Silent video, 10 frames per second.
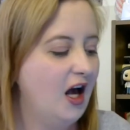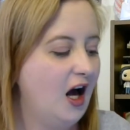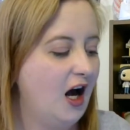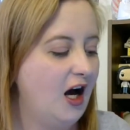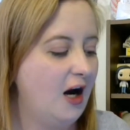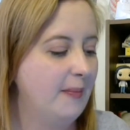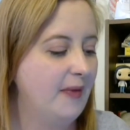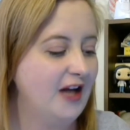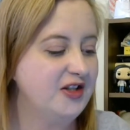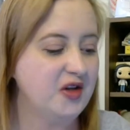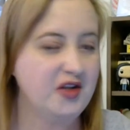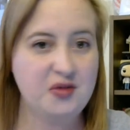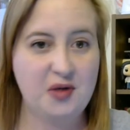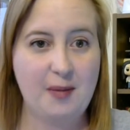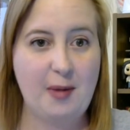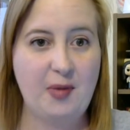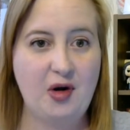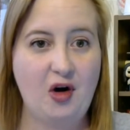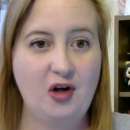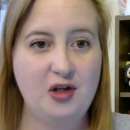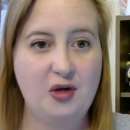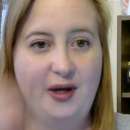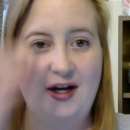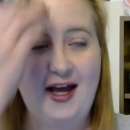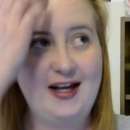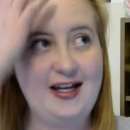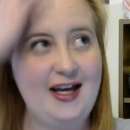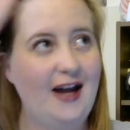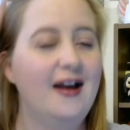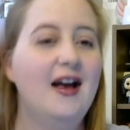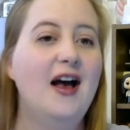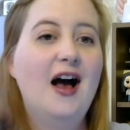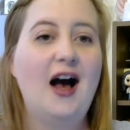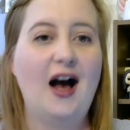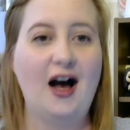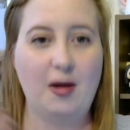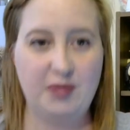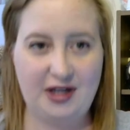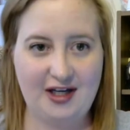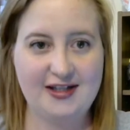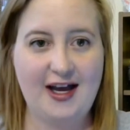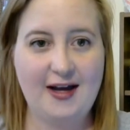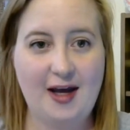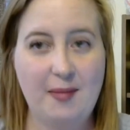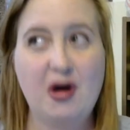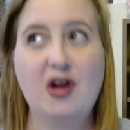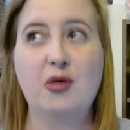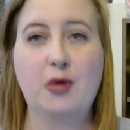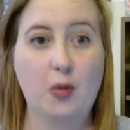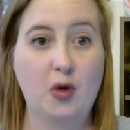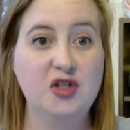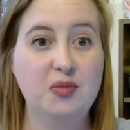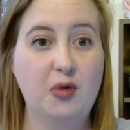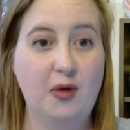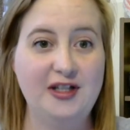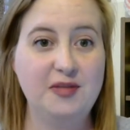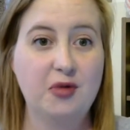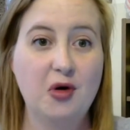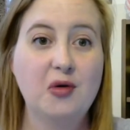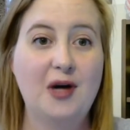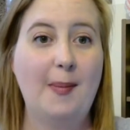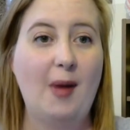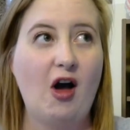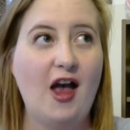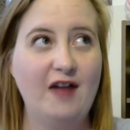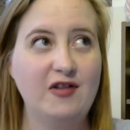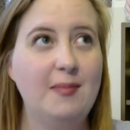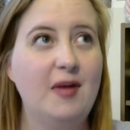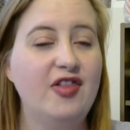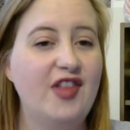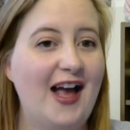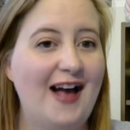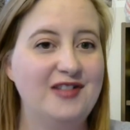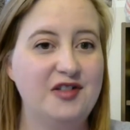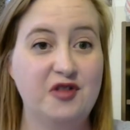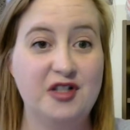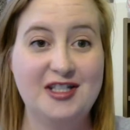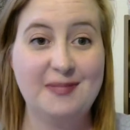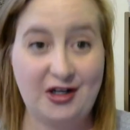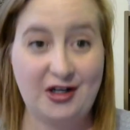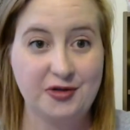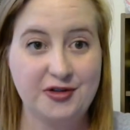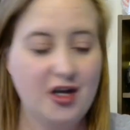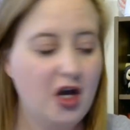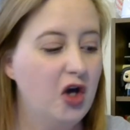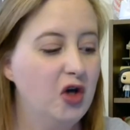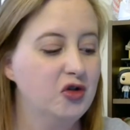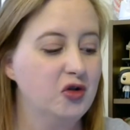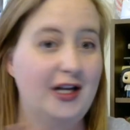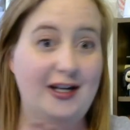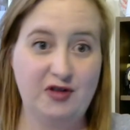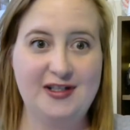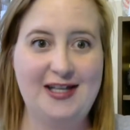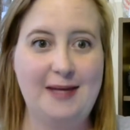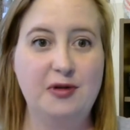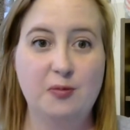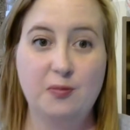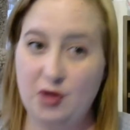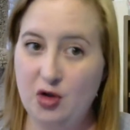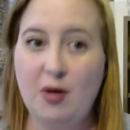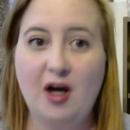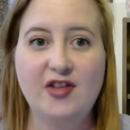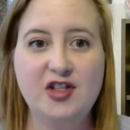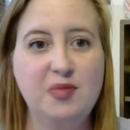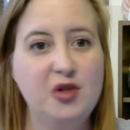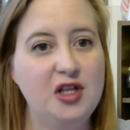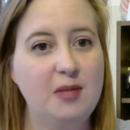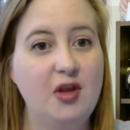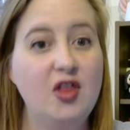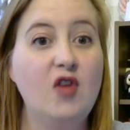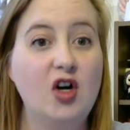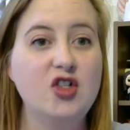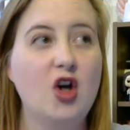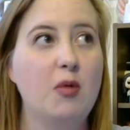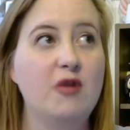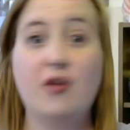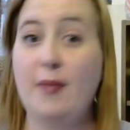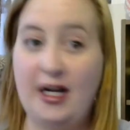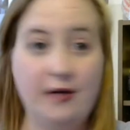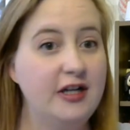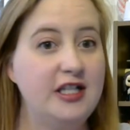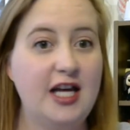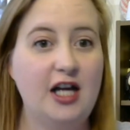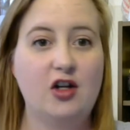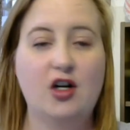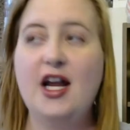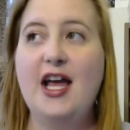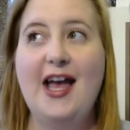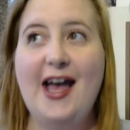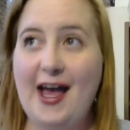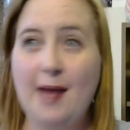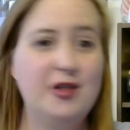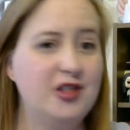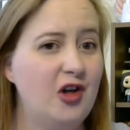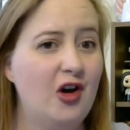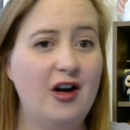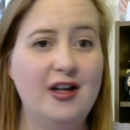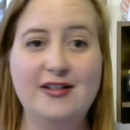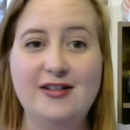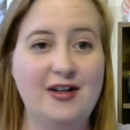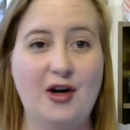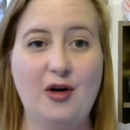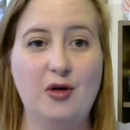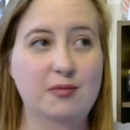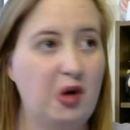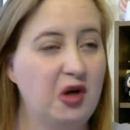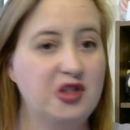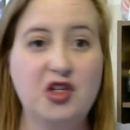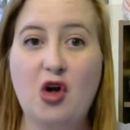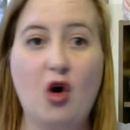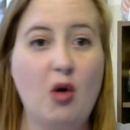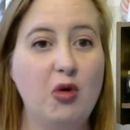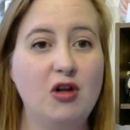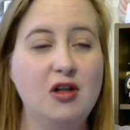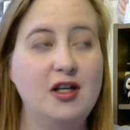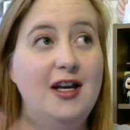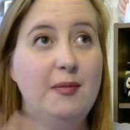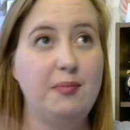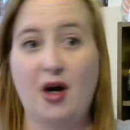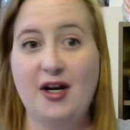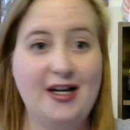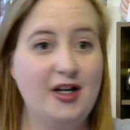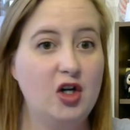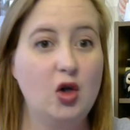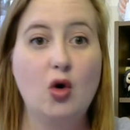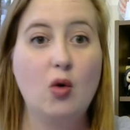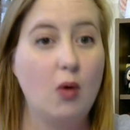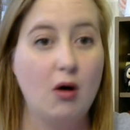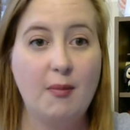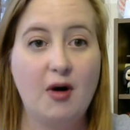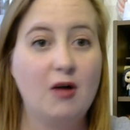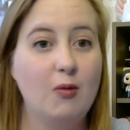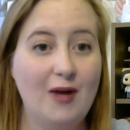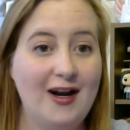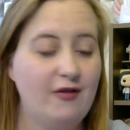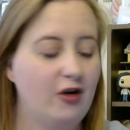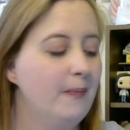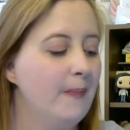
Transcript: um, I saw this one come up on Harlequin, and again, um, because I am part of the rewards points program, every month they have different specials. So like, for example, you bought this book in the month of October from any retailer, Amazon, you know, Barnes & Noble, bought it at your local Walmart, whatever.